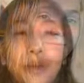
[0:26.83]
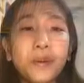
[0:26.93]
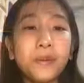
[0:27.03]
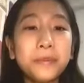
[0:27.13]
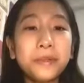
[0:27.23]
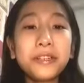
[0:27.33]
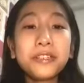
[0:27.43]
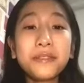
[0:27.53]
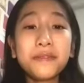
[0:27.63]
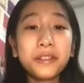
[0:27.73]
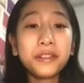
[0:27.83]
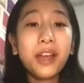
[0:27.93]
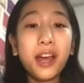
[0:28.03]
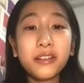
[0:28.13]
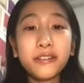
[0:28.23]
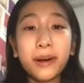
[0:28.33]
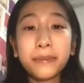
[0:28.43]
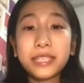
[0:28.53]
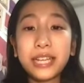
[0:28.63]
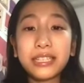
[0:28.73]
Women are severely
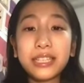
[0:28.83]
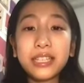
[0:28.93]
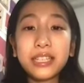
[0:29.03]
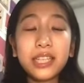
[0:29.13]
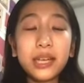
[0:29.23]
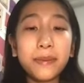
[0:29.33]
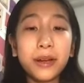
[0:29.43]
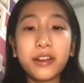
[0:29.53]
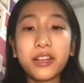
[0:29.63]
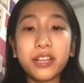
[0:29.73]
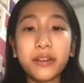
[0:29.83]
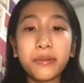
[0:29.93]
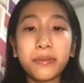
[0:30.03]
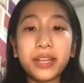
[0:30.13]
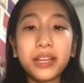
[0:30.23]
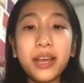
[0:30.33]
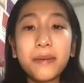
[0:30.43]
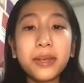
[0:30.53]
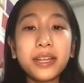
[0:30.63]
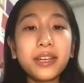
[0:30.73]
underrepresented in the American government,
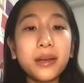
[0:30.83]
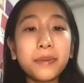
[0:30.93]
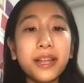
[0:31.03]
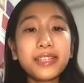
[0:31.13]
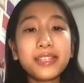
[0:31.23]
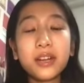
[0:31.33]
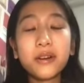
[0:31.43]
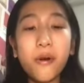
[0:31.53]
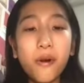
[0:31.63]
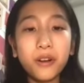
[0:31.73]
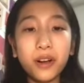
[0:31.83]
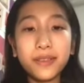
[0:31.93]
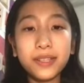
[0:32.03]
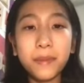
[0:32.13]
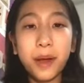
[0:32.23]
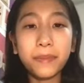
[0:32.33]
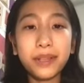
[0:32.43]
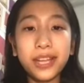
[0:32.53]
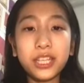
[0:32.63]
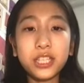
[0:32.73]
making up less than a quarter of its
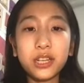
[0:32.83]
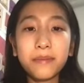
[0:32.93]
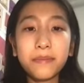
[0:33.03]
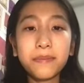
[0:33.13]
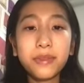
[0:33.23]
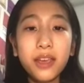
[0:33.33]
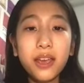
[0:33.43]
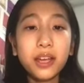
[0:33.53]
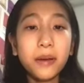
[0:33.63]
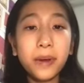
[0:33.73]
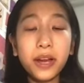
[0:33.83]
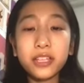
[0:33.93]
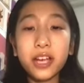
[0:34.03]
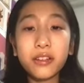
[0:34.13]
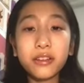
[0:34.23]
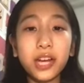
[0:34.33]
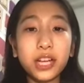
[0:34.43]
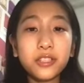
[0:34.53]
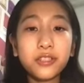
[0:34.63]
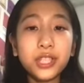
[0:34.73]
population. Compared to other
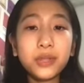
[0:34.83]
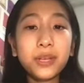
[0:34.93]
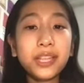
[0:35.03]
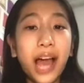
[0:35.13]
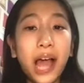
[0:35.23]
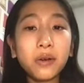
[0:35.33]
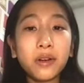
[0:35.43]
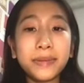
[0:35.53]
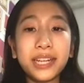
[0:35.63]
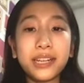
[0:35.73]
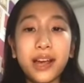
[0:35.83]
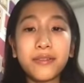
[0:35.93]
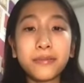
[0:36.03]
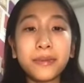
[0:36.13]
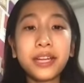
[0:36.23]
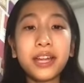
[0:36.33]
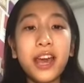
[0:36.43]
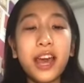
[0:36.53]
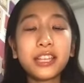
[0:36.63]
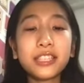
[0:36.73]
countries, we lack women in government,
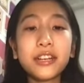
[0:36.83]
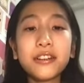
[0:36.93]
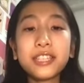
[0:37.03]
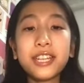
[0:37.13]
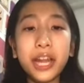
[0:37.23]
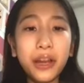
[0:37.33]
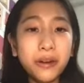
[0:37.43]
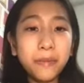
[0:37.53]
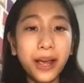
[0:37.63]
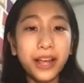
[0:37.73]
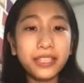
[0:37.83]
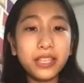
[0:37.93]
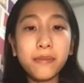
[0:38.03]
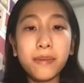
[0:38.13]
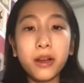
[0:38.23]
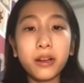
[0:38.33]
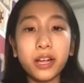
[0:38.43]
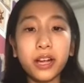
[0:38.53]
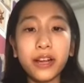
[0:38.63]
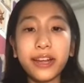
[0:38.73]
as there is inherent bias in
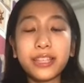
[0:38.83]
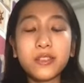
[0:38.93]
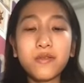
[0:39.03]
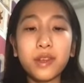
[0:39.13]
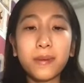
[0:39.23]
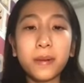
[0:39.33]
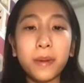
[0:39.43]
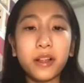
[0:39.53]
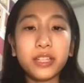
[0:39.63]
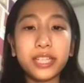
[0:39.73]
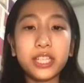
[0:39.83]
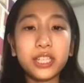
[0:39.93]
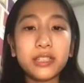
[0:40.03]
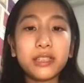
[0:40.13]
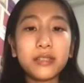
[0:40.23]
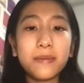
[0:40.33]
America against female politicians.